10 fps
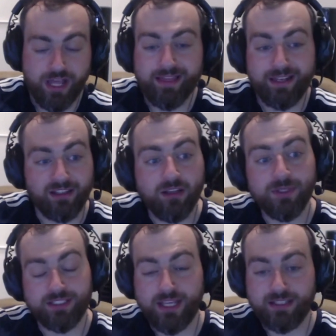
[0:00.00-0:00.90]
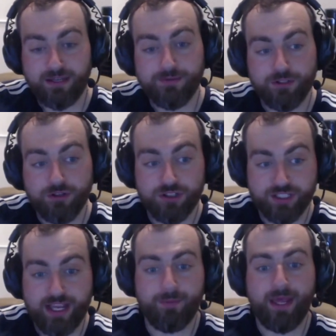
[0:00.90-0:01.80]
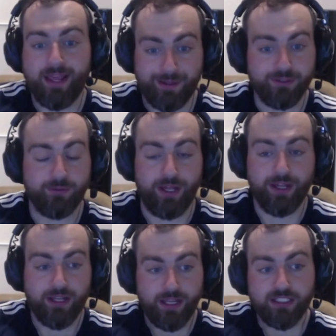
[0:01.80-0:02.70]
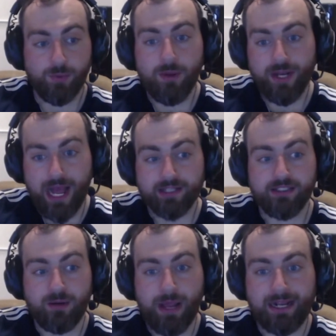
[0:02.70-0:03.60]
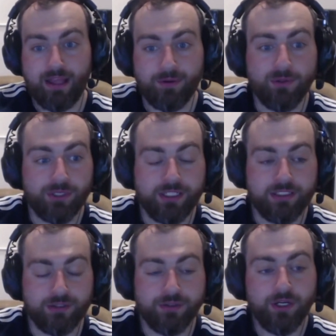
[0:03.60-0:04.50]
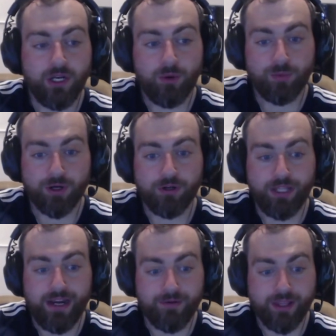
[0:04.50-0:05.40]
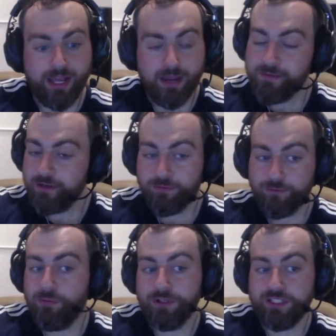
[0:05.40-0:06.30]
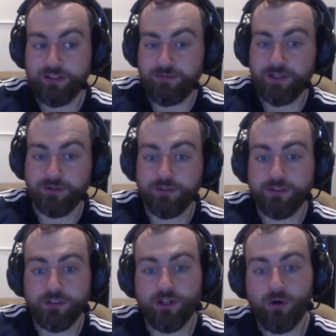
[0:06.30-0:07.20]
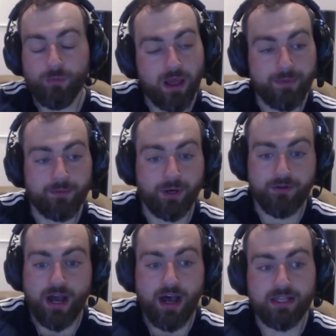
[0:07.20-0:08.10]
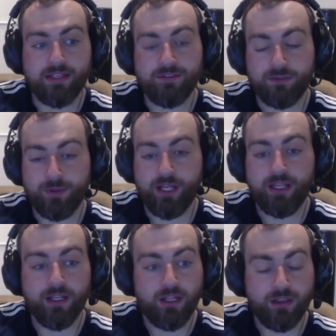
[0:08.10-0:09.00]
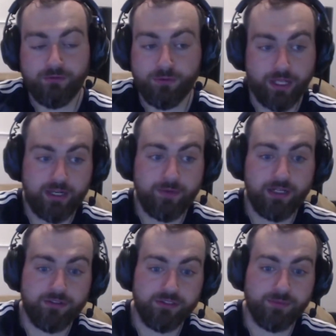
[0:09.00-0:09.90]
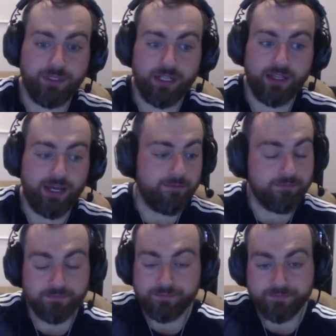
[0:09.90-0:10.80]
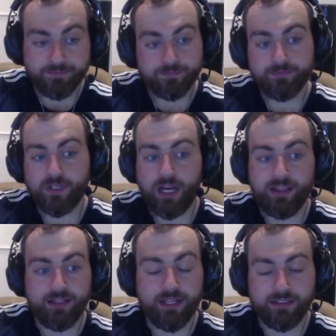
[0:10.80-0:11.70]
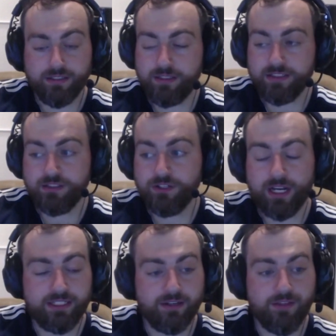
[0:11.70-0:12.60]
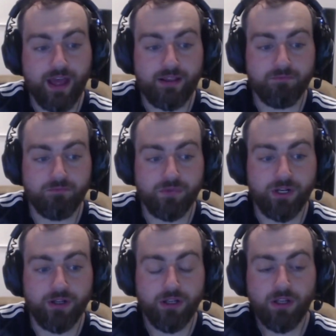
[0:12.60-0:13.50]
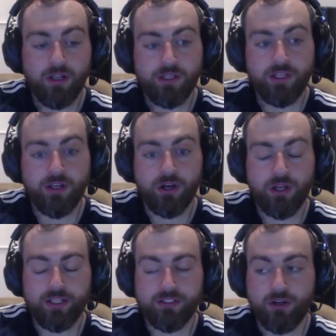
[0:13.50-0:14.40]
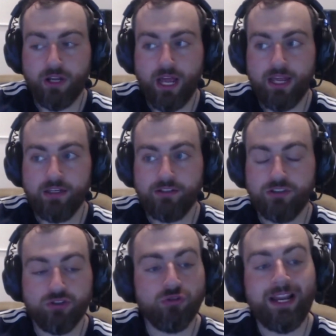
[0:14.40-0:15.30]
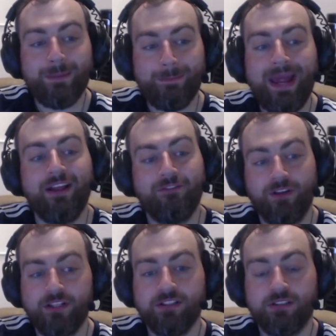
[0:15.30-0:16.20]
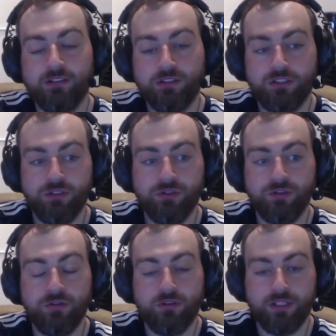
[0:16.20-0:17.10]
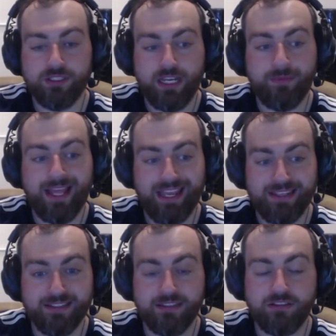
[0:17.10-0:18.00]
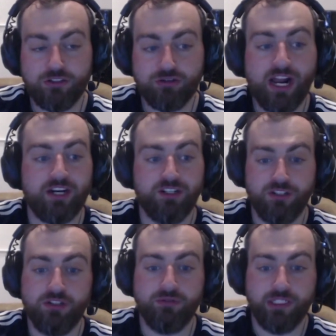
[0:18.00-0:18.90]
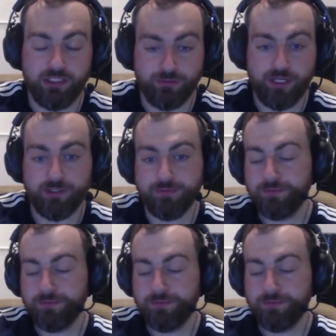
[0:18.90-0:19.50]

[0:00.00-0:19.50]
That then limits their substitutions they can make elsewhere. So maybe an outside back they were looking to bring on later in the game won't see the field, or maybe one of your halves have to play the full 80 minutes or something like that. I think that's a good idea, and that it's not a straight benefit to the team. There is a detraction to it as well.